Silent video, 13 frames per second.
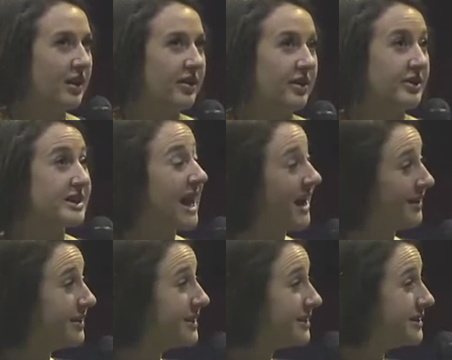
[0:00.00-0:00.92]
their
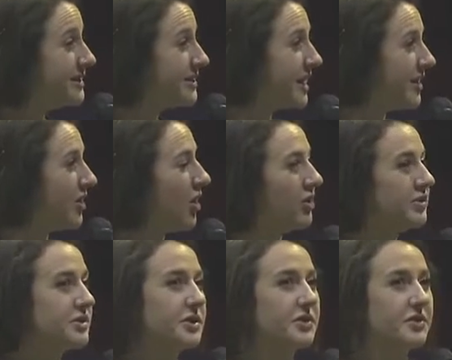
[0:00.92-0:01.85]
talents and
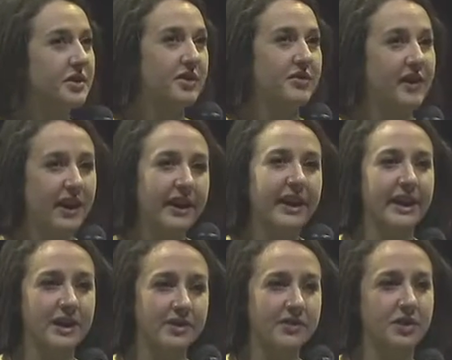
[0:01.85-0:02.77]
also their very
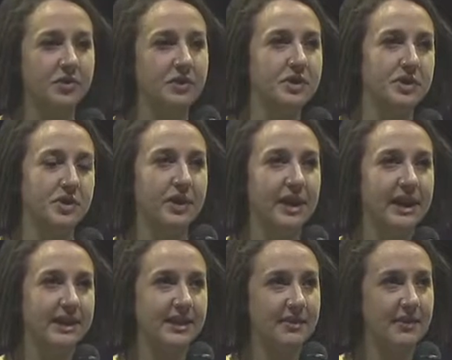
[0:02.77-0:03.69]
individual
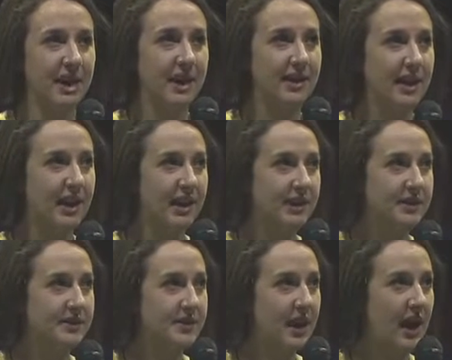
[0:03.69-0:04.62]
stories. I mean, I think
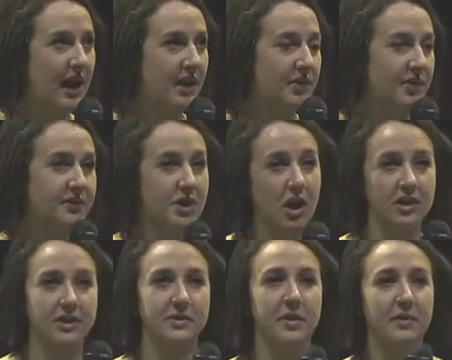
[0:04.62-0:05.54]
as we've
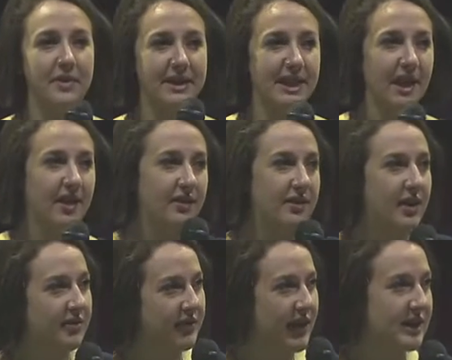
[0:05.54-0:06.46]
talked about, mental health
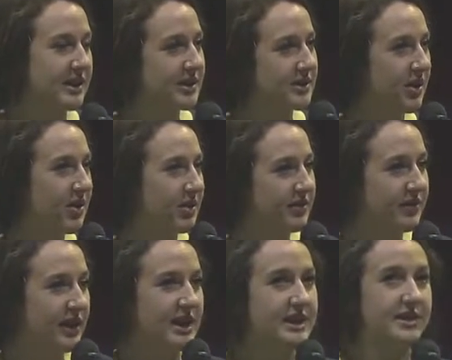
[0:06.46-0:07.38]
affects us all in
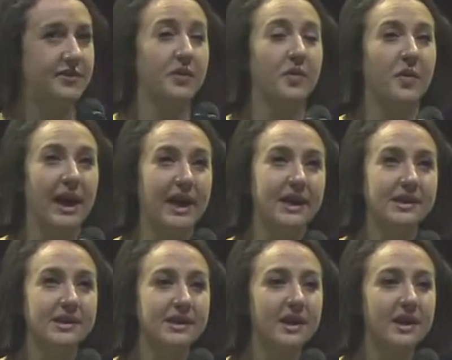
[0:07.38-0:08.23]
very different ways.